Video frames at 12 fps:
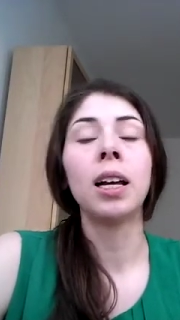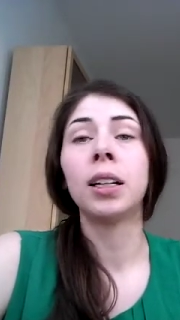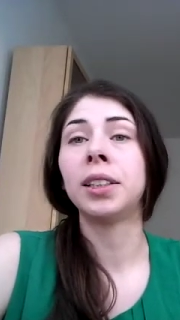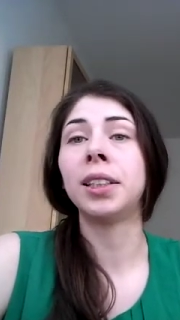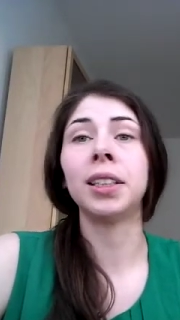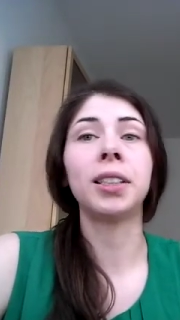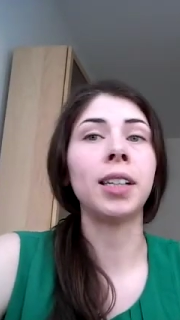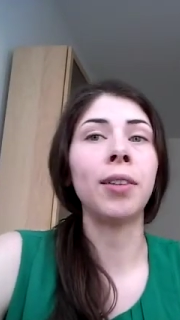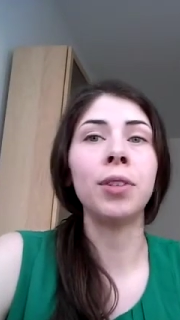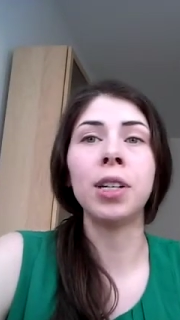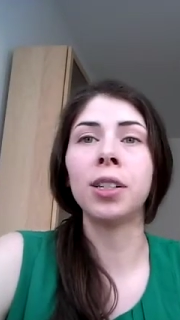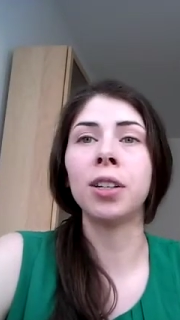
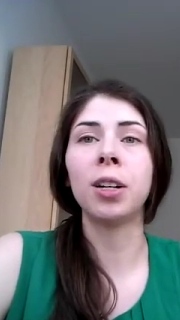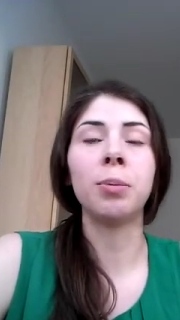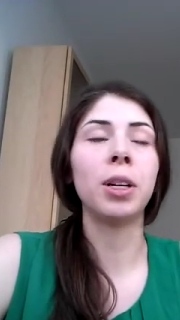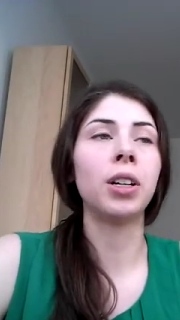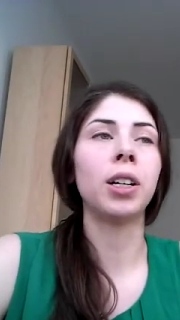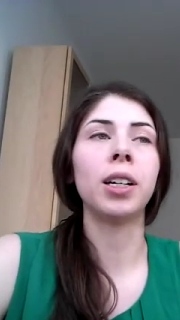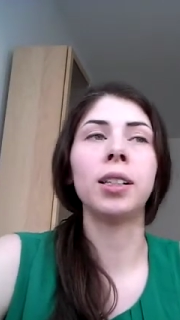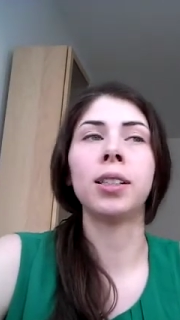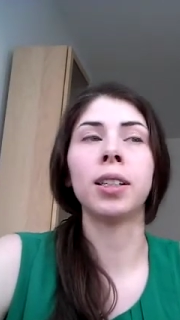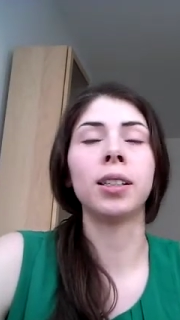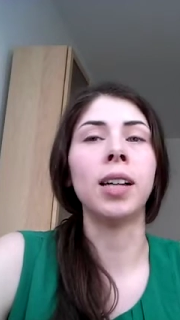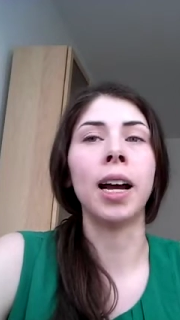670 is going to be good,
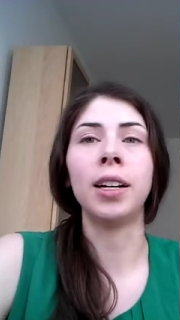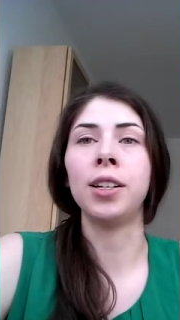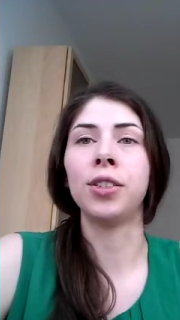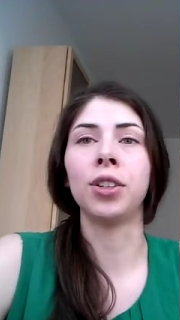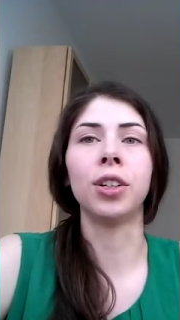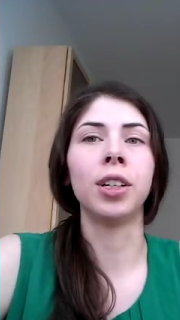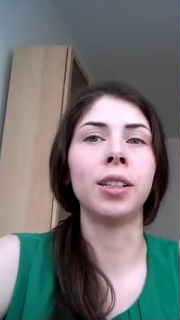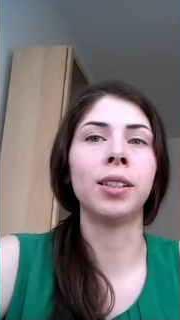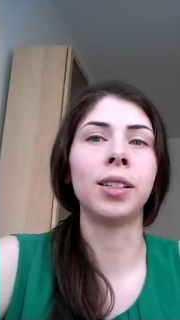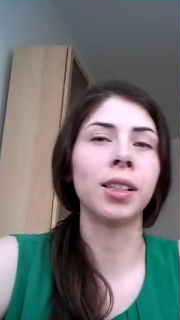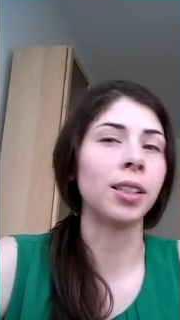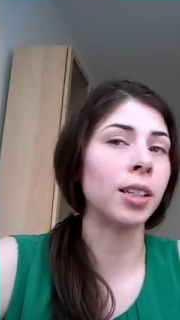690 is good,
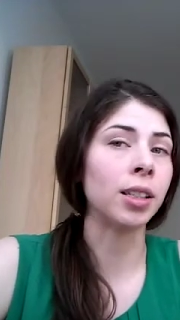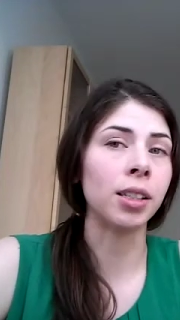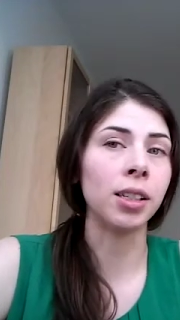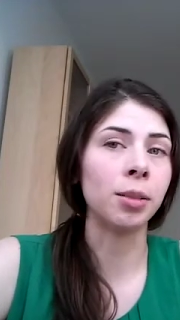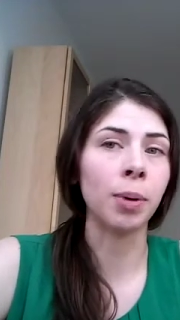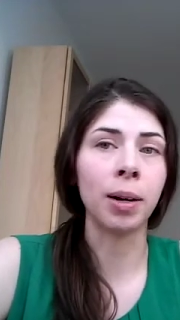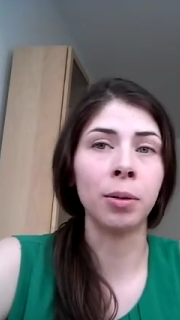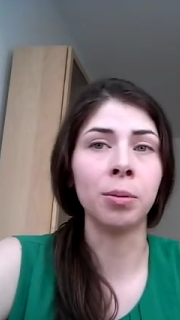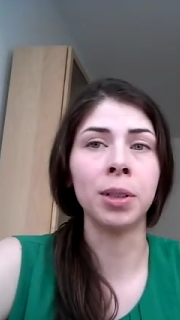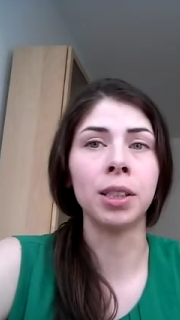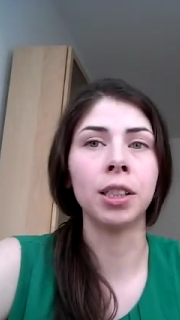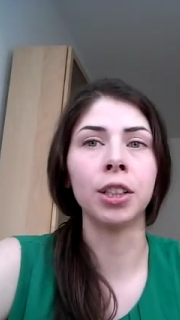660 is
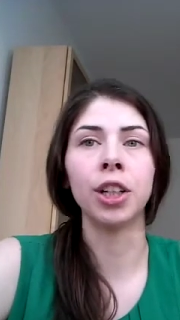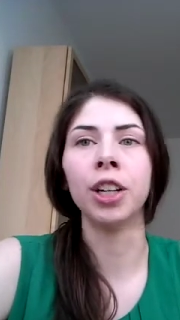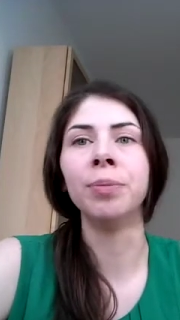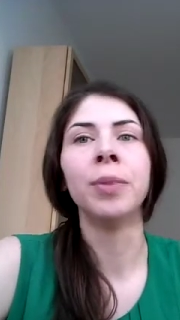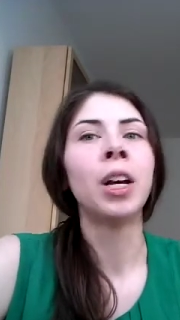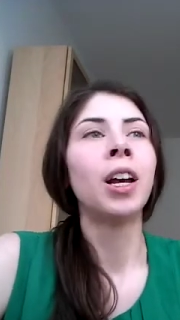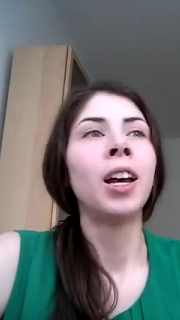probably still good.